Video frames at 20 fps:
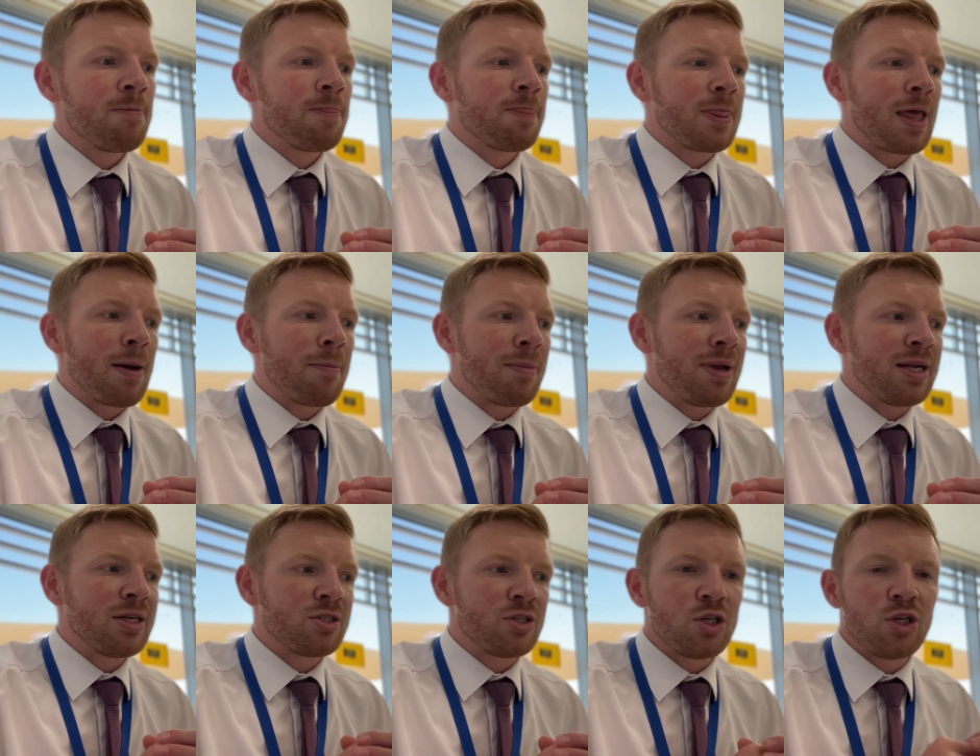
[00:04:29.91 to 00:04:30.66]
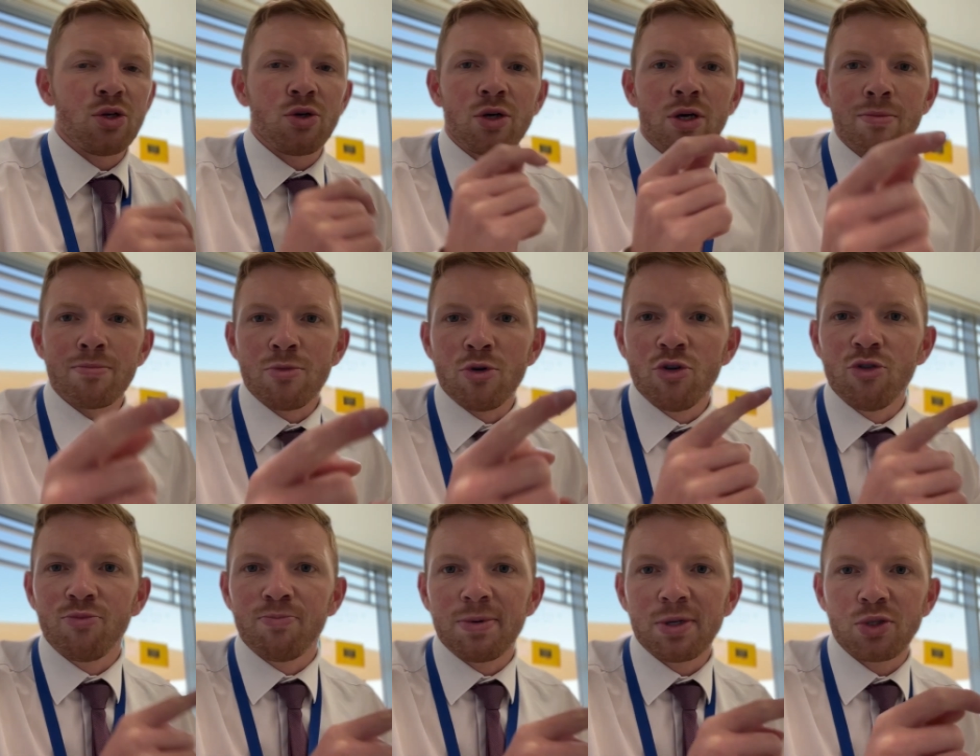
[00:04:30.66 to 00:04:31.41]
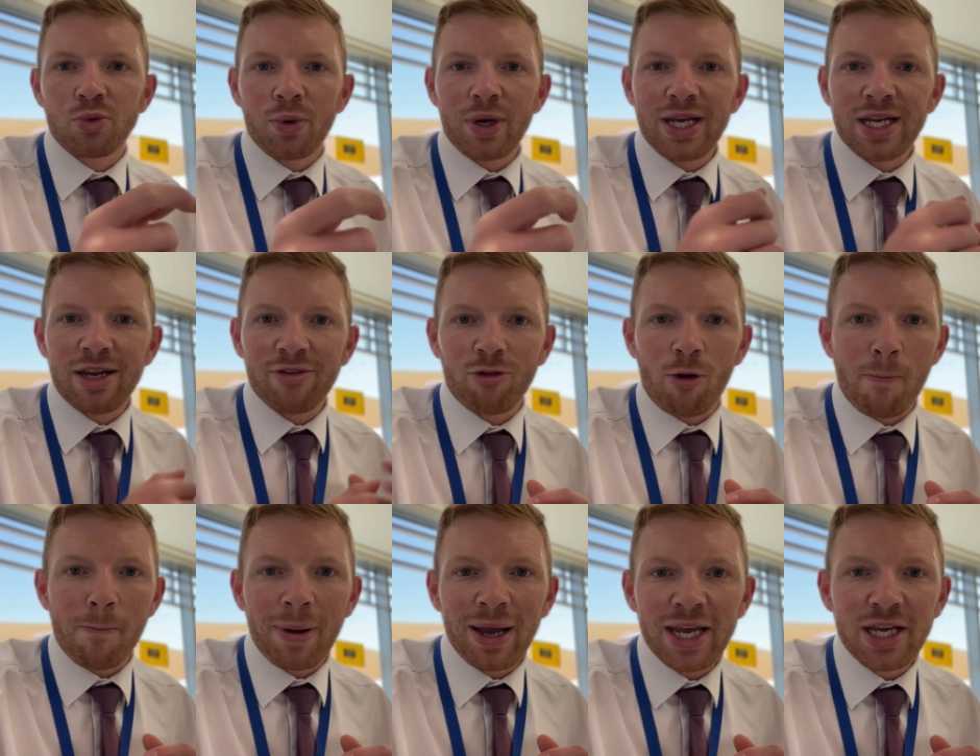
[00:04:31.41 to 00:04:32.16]
That means that you can move between
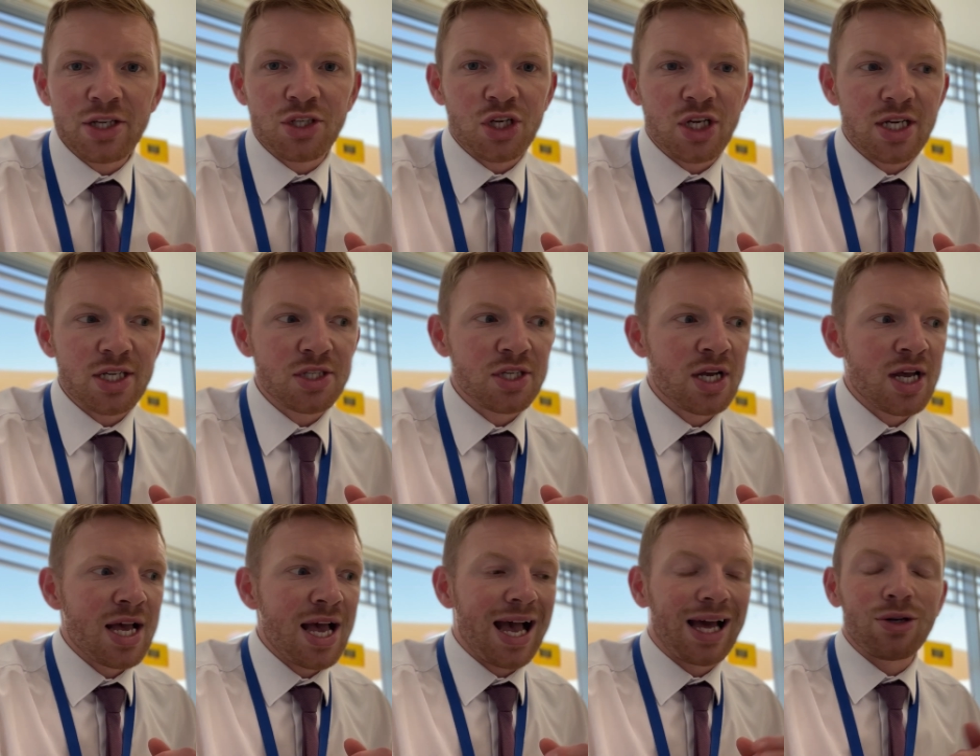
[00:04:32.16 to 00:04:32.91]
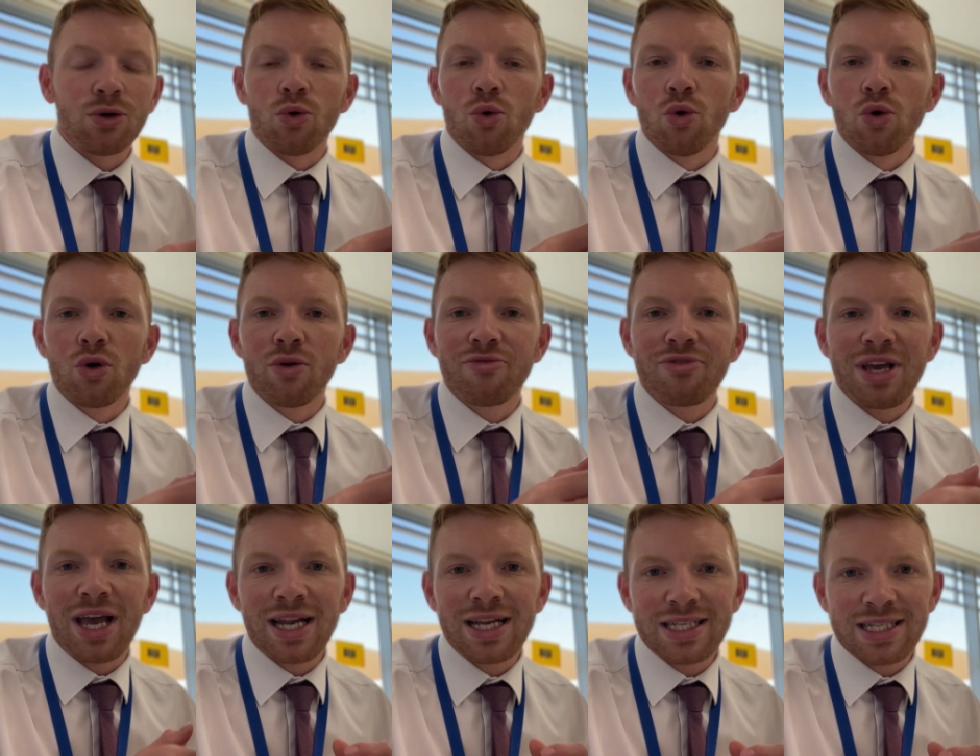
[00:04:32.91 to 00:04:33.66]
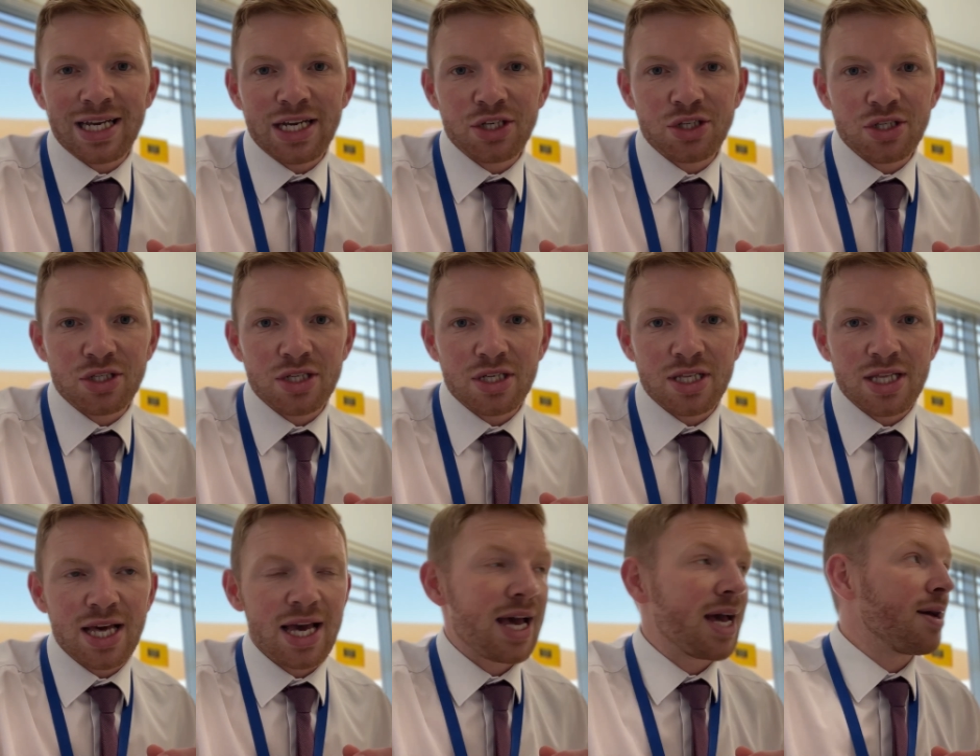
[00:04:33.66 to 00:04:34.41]
different pages and all of the annotations are
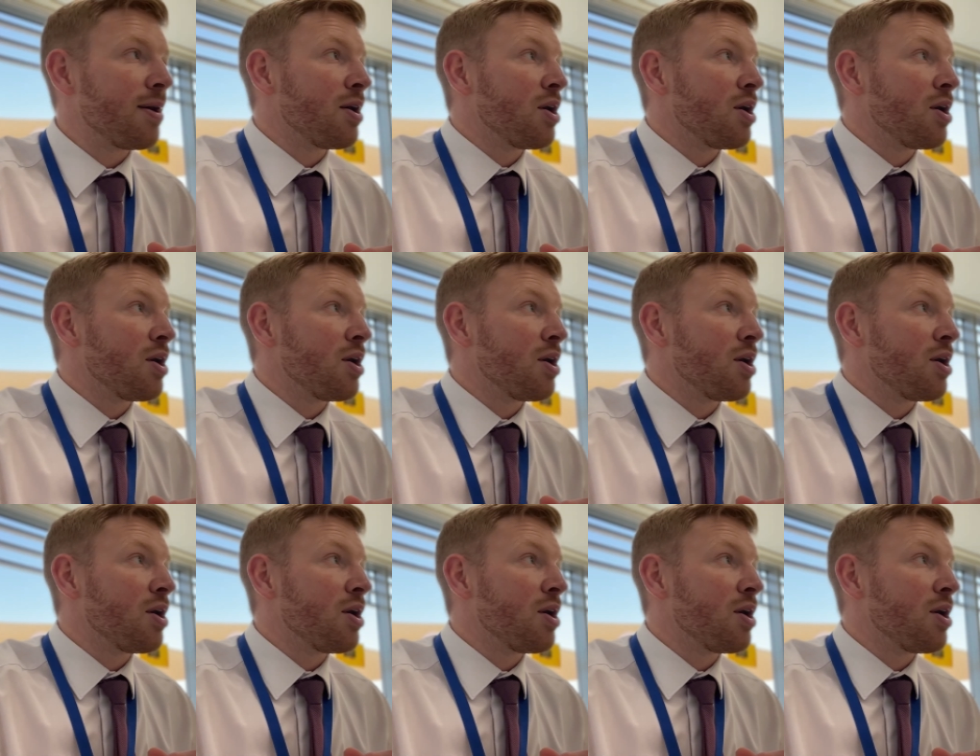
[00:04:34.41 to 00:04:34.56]
there.